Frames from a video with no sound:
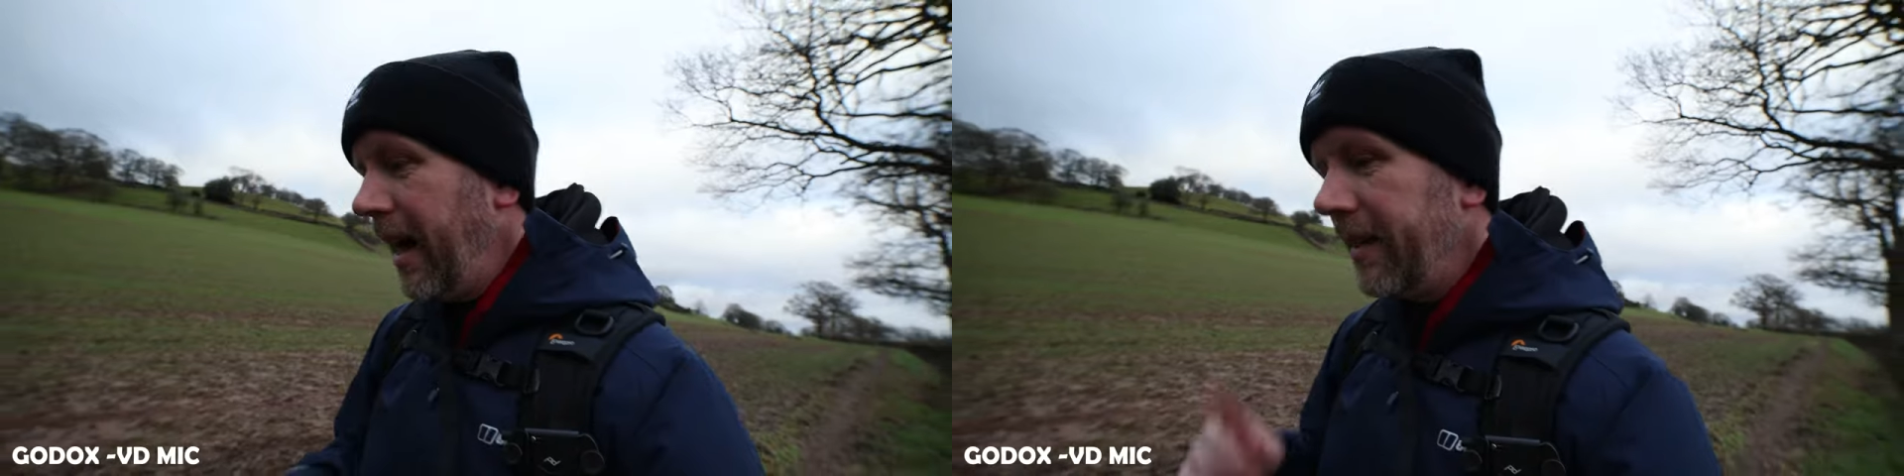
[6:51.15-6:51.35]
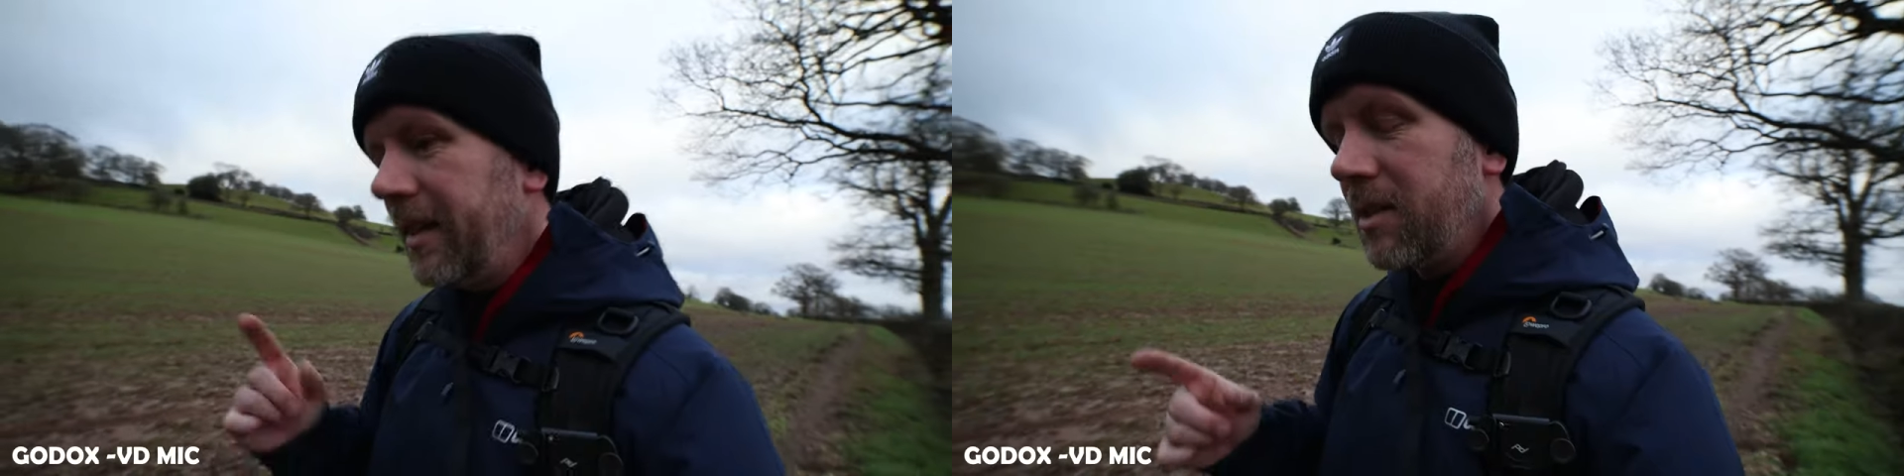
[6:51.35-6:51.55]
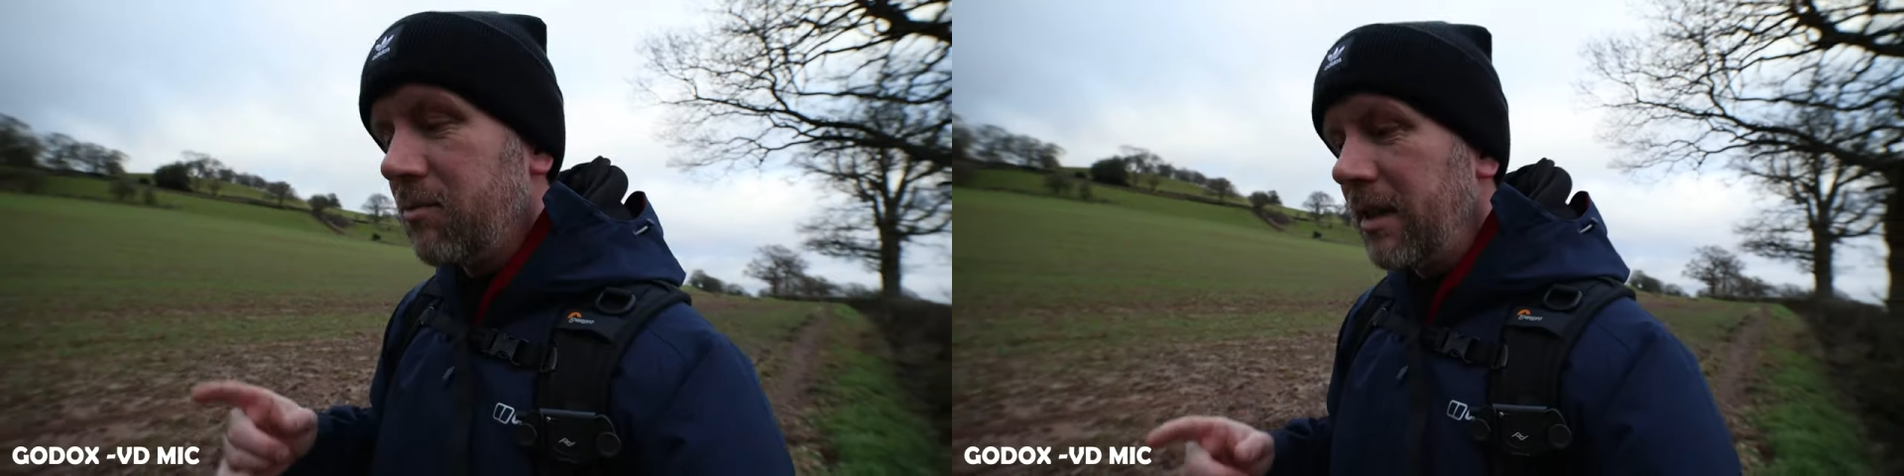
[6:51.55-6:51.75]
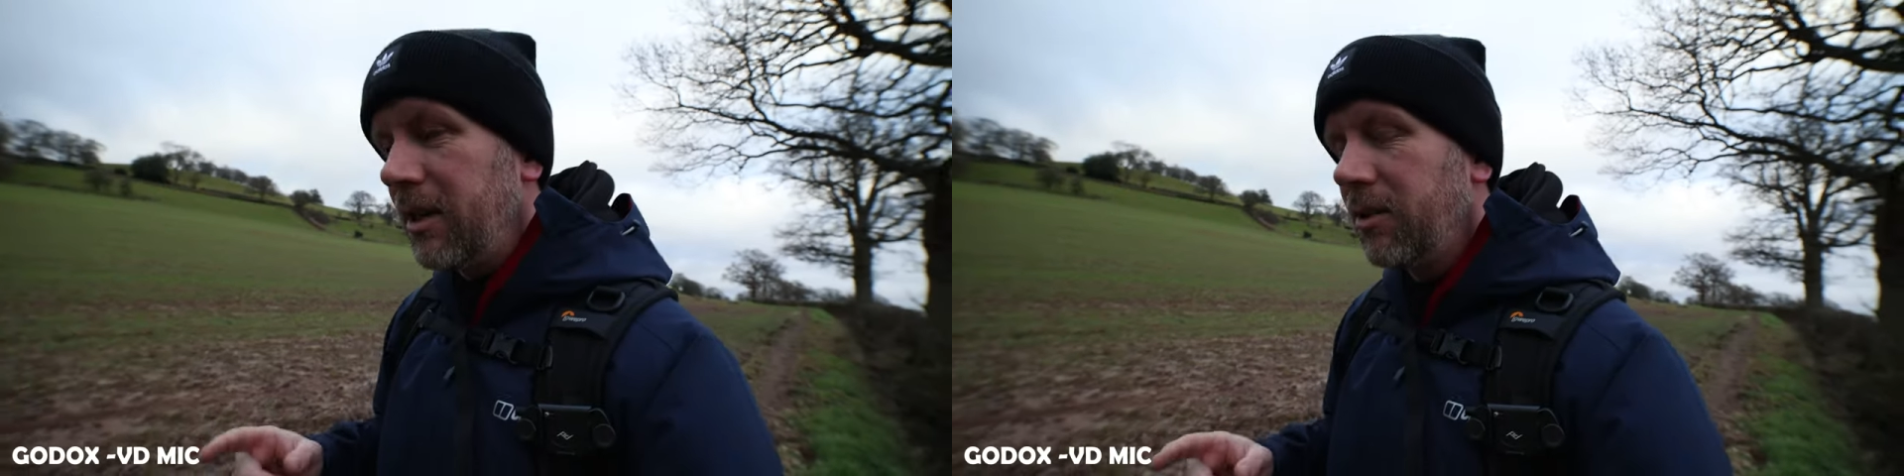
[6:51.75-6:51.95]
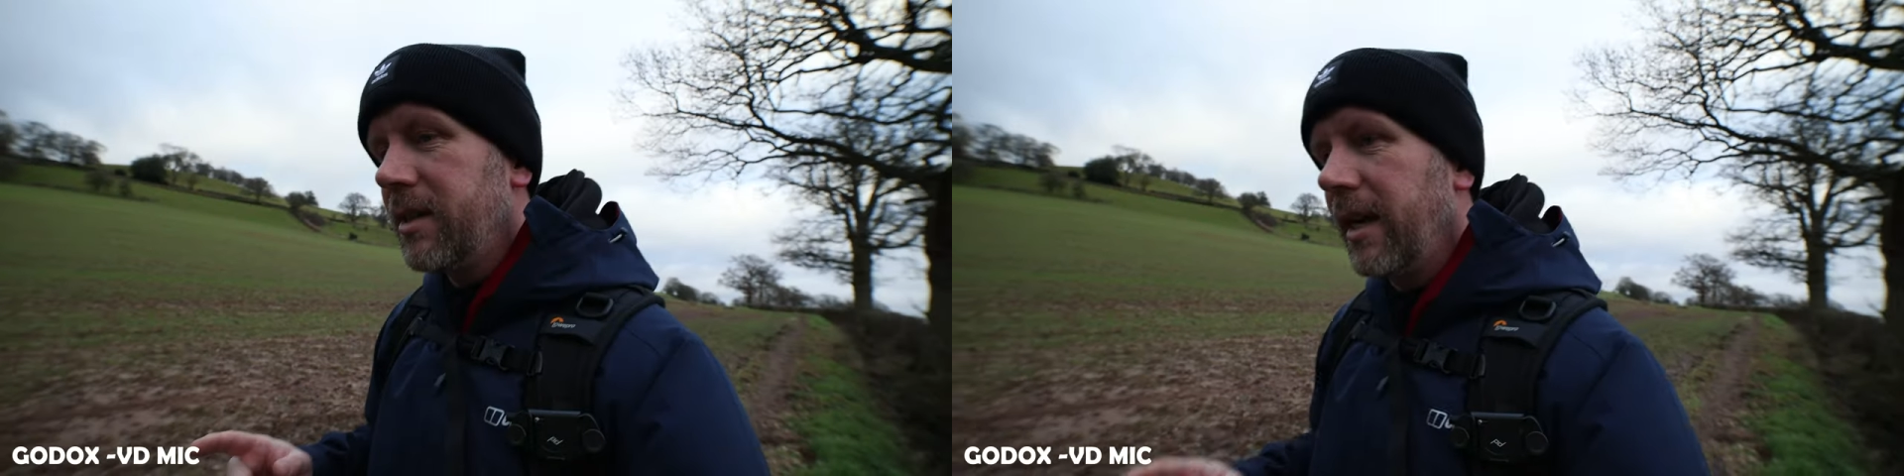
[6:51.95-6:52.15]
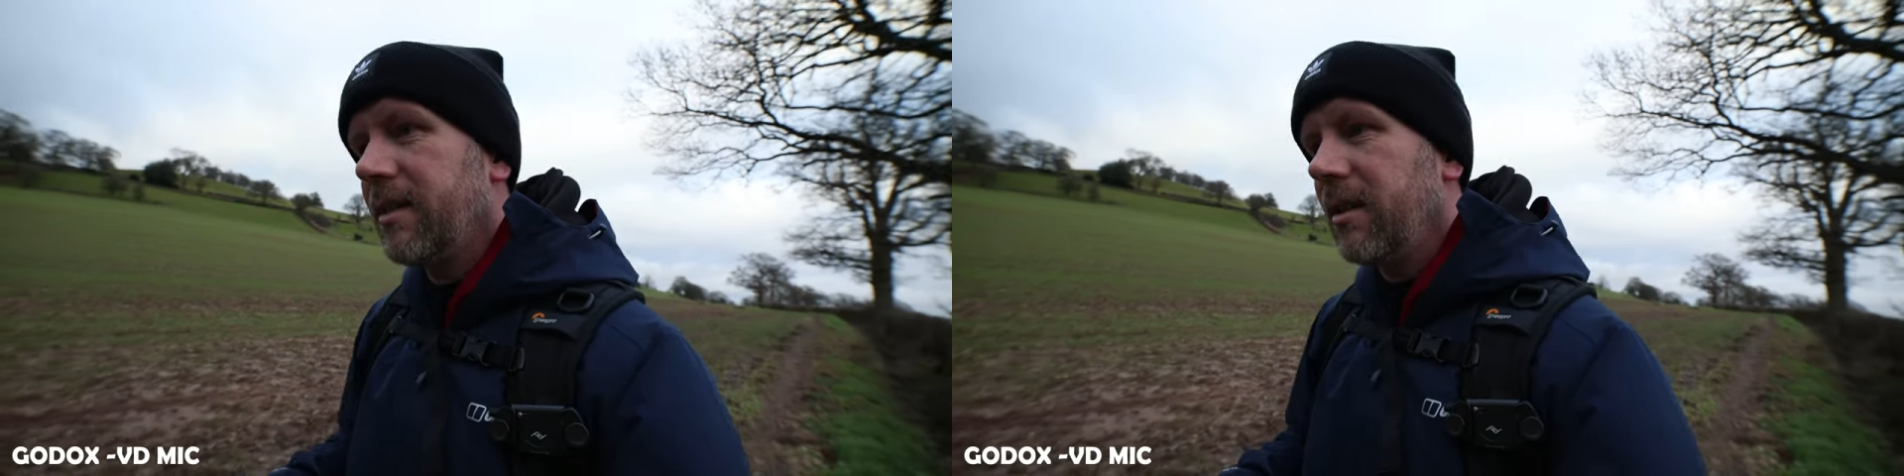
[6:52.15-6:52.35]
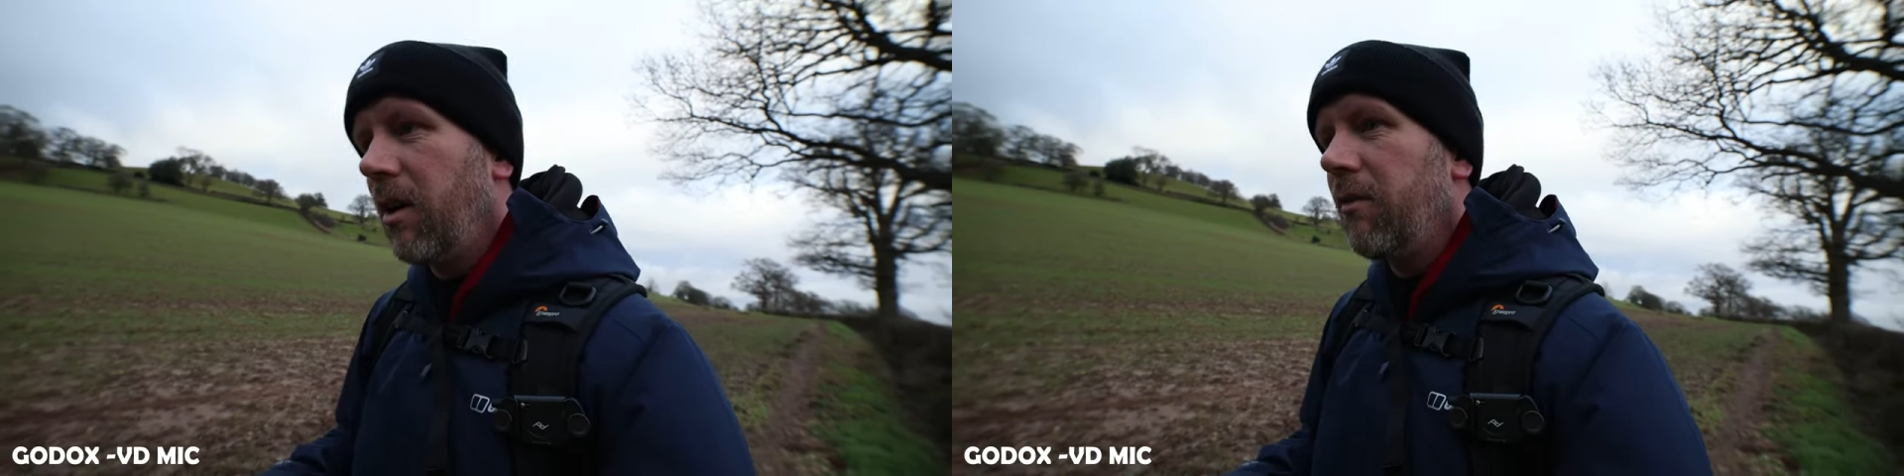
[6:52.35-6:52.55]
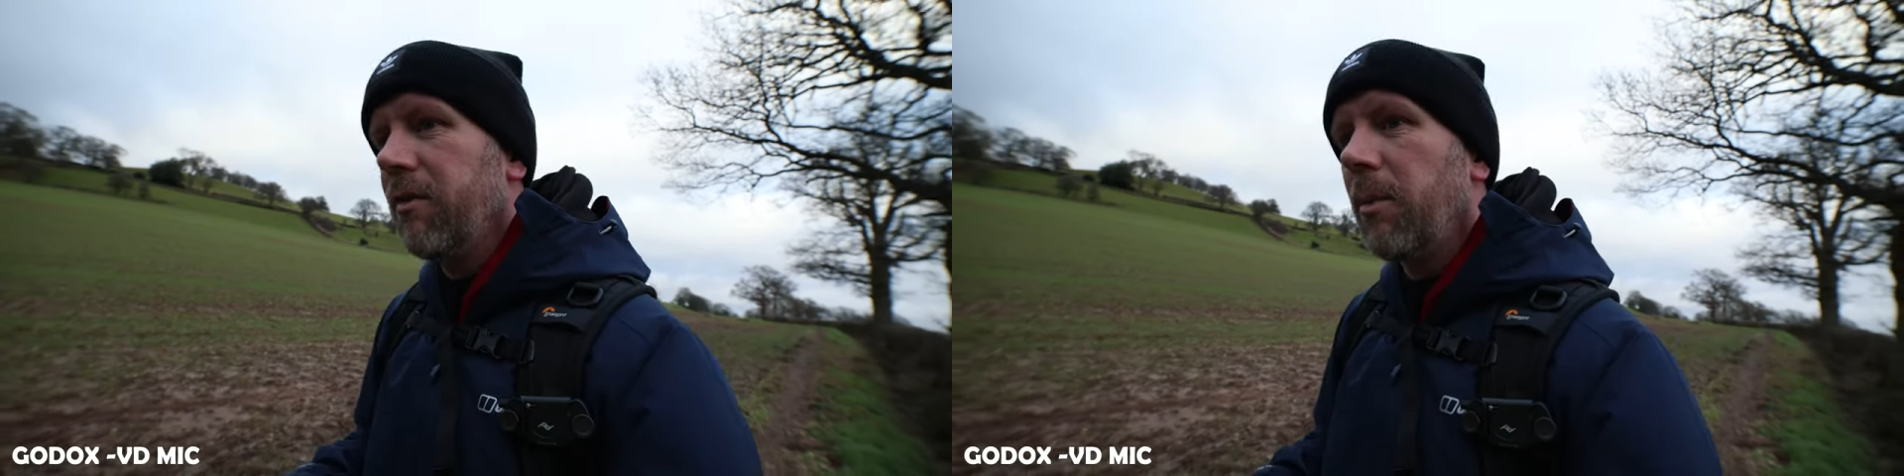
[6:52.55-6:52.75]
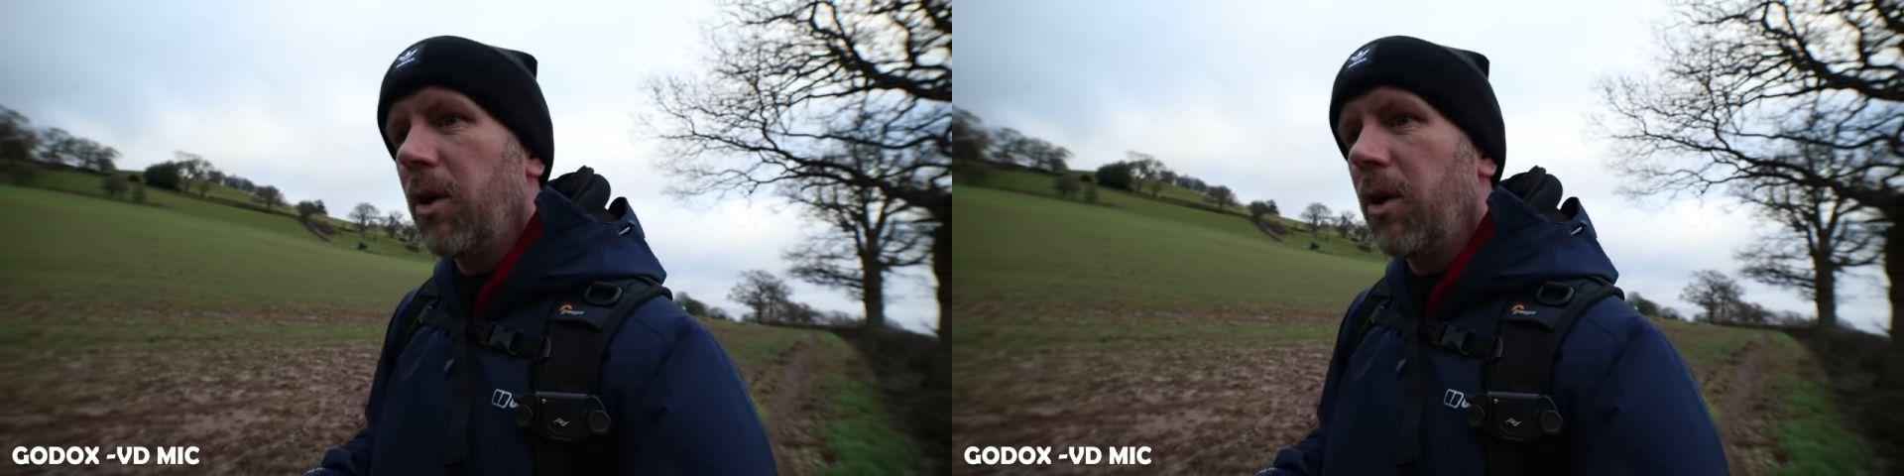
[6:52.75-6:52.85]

and this is a really good test of the